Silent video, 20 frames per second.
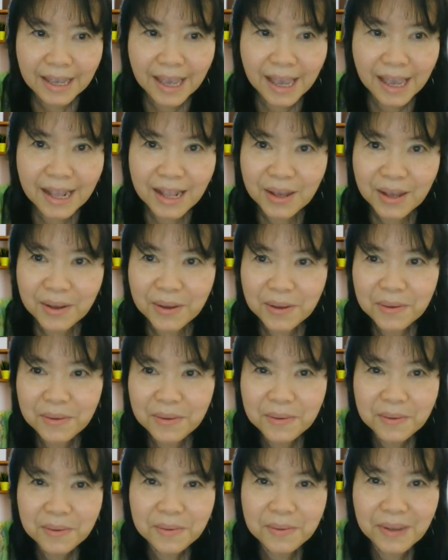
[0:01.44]
Hello,
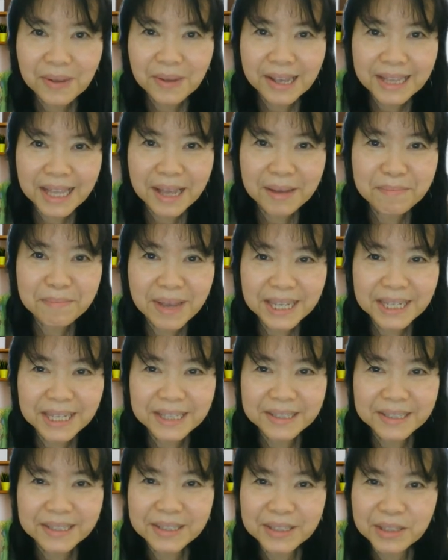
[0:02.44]
welcome back
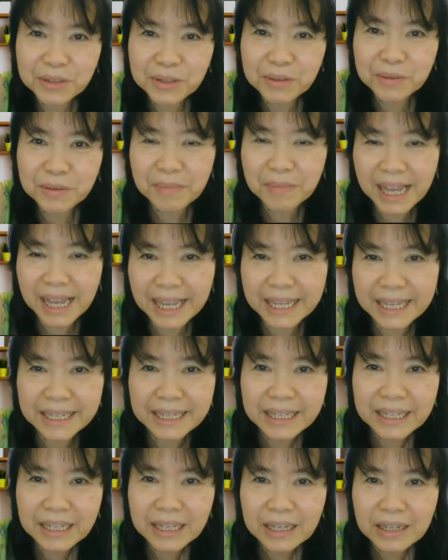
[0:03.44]
to my
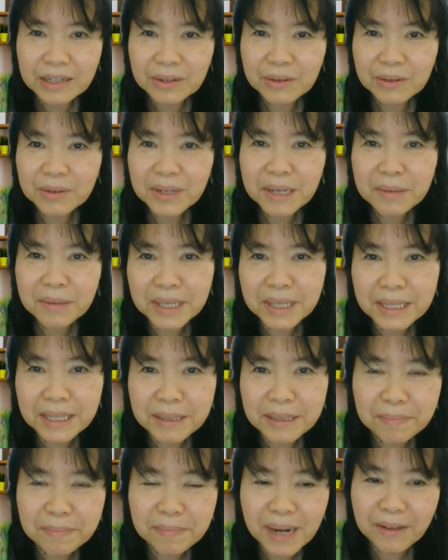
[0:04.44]
Google Meet
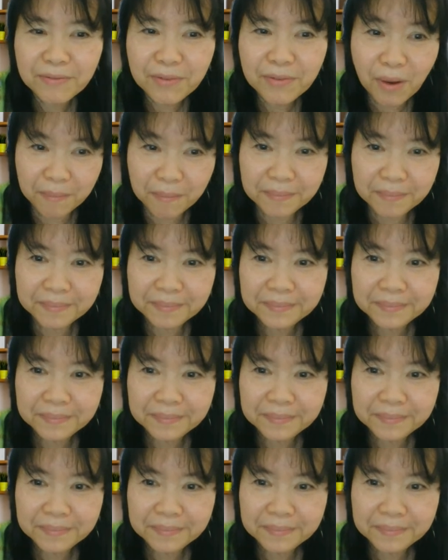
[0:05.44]
platform.